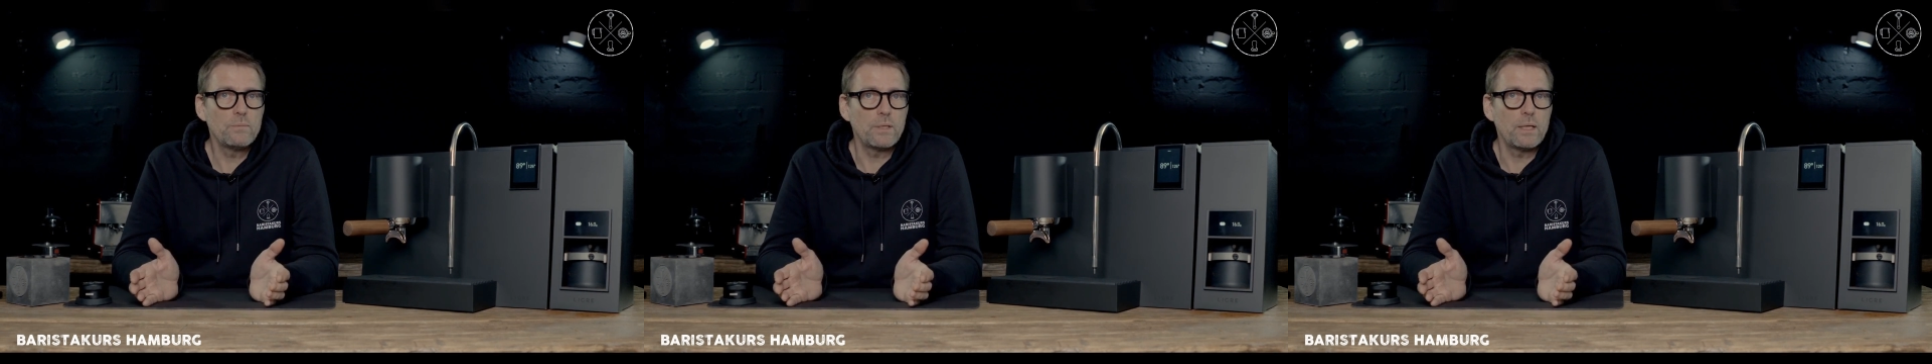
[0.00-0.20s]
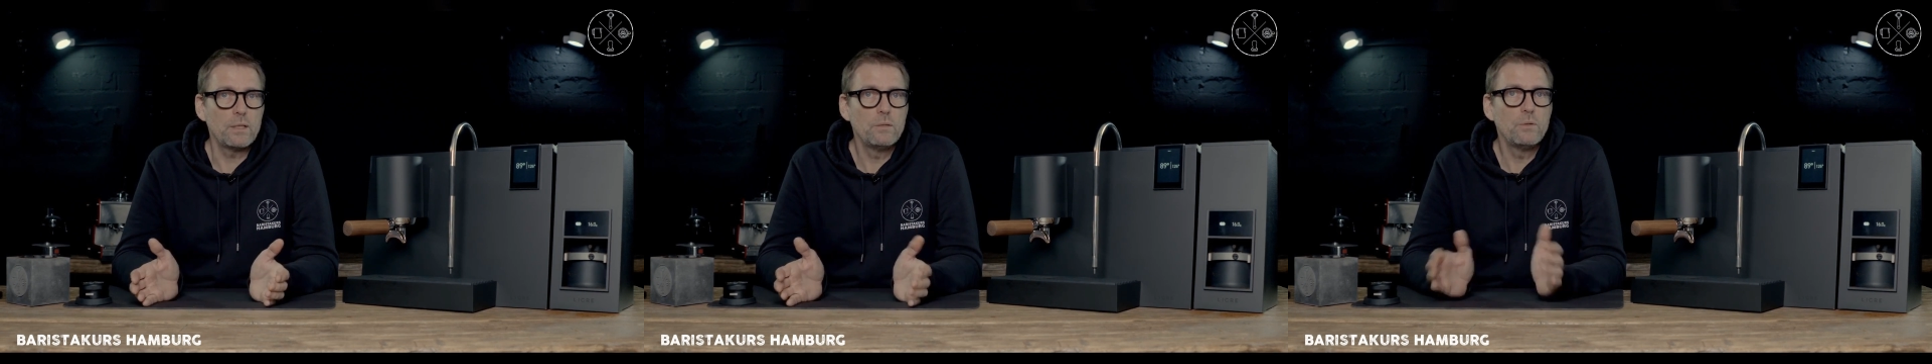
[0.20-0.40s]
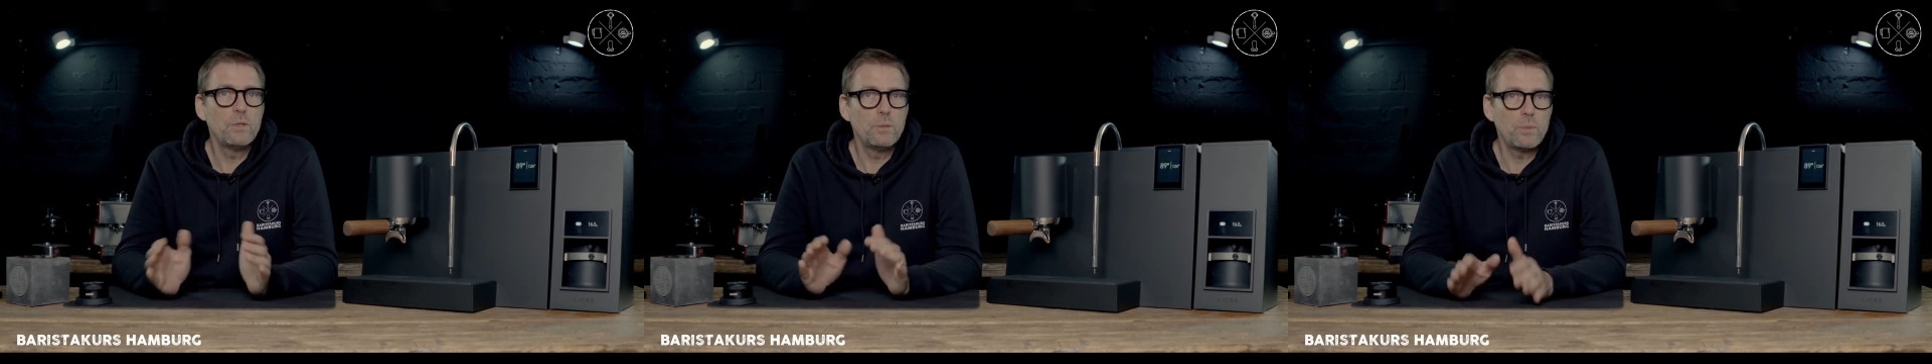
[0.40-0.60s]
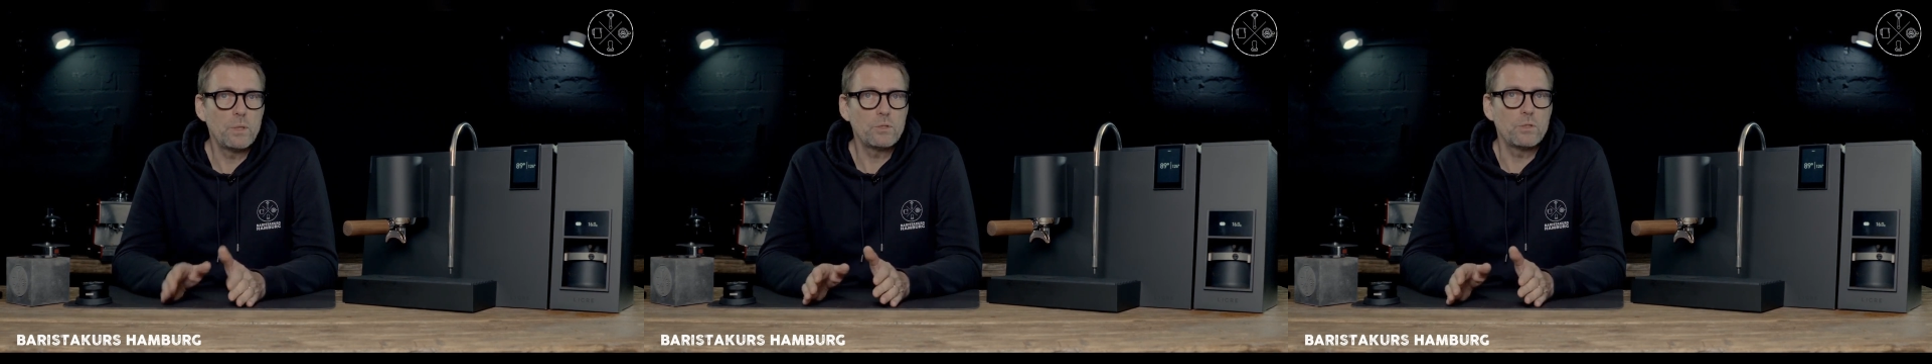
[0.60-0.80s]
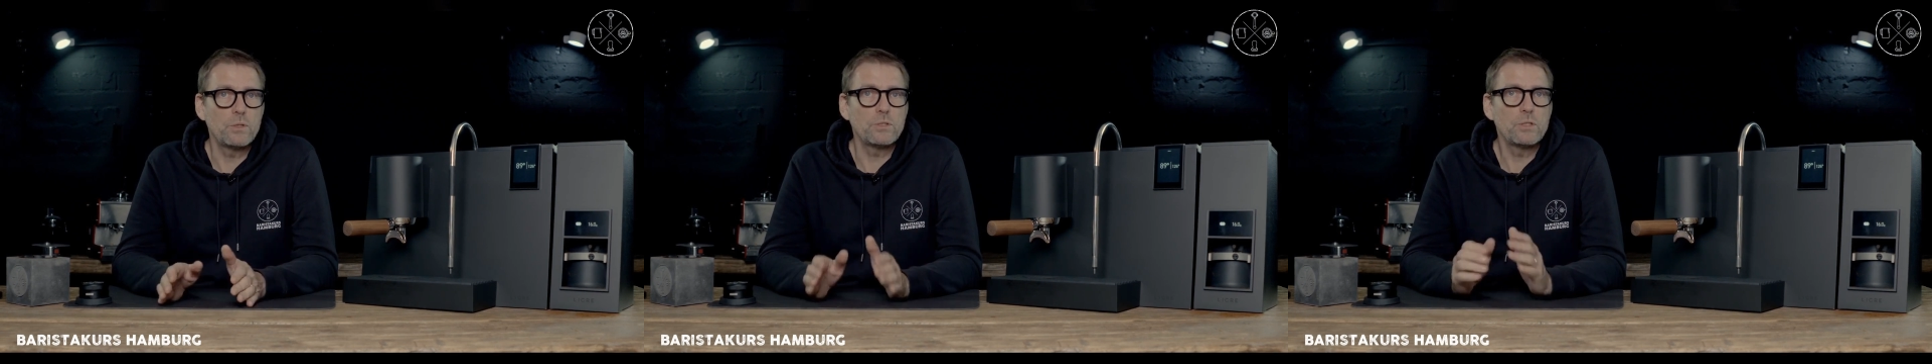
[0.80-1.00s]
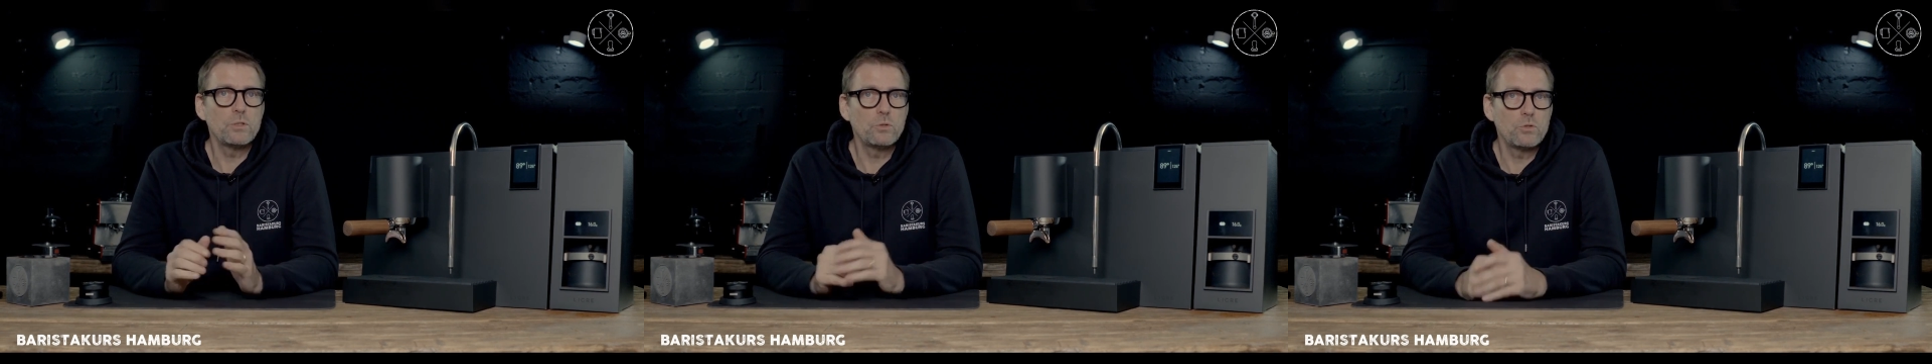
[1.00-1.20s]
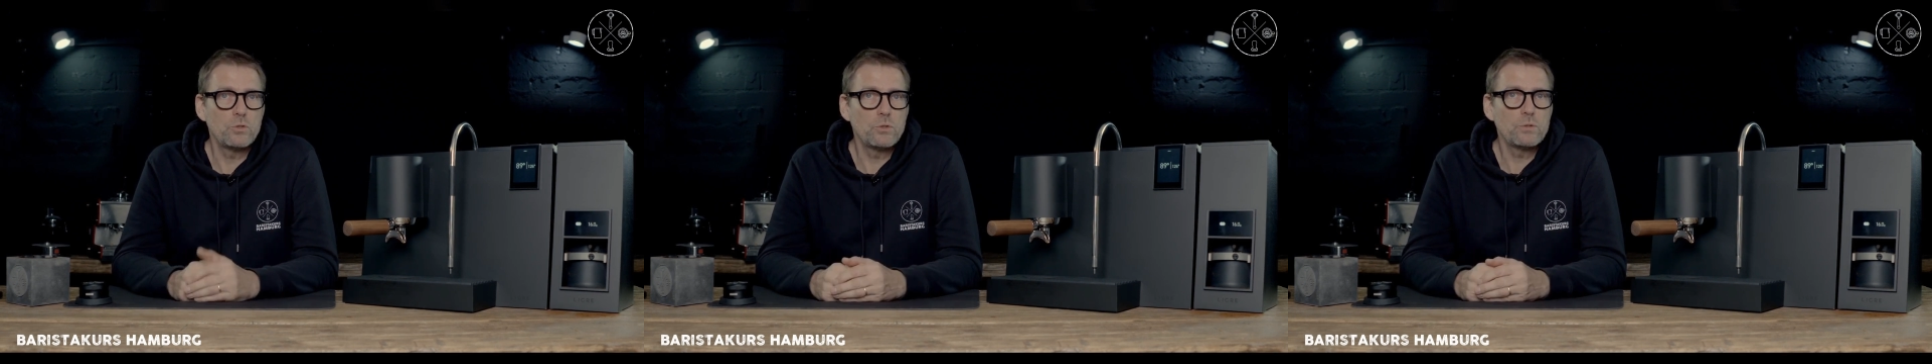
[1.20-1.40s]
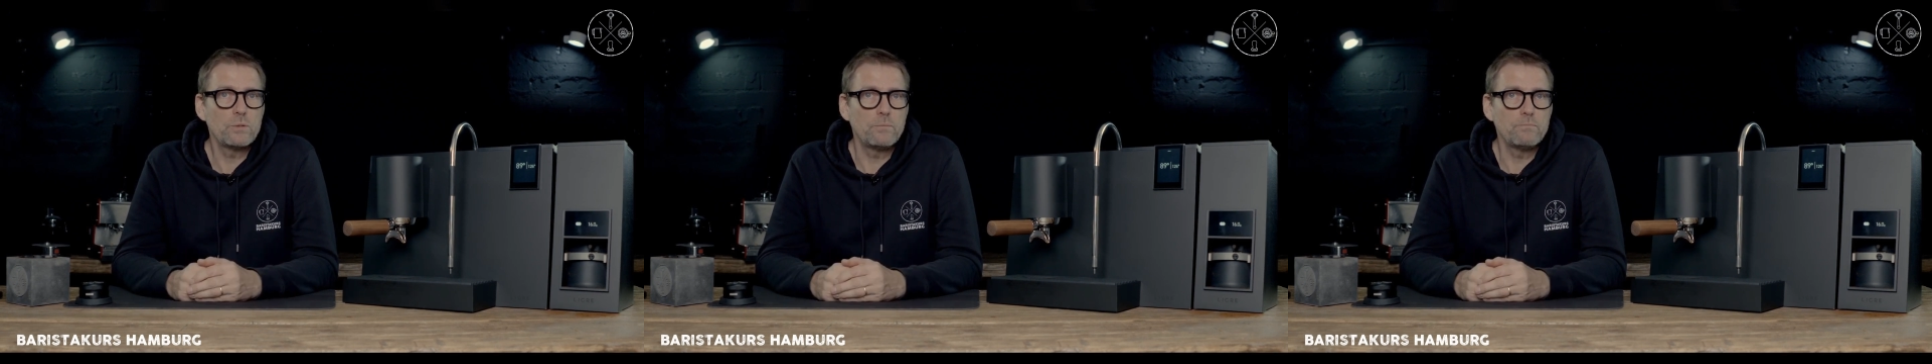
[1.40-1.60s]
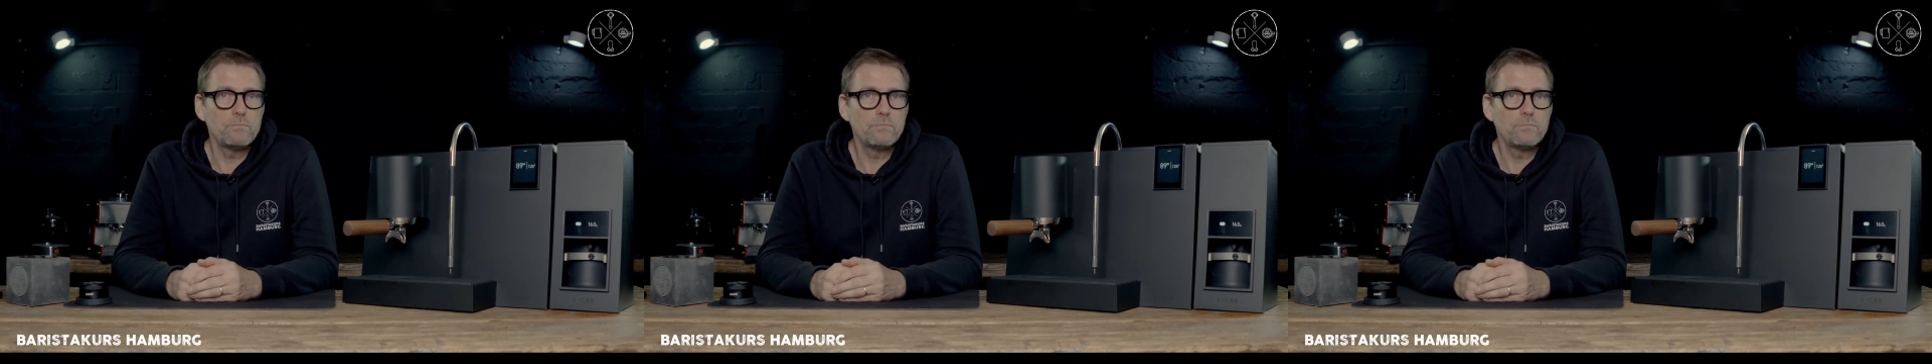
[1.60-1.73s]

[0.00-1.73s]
Thank you very much and see you soon.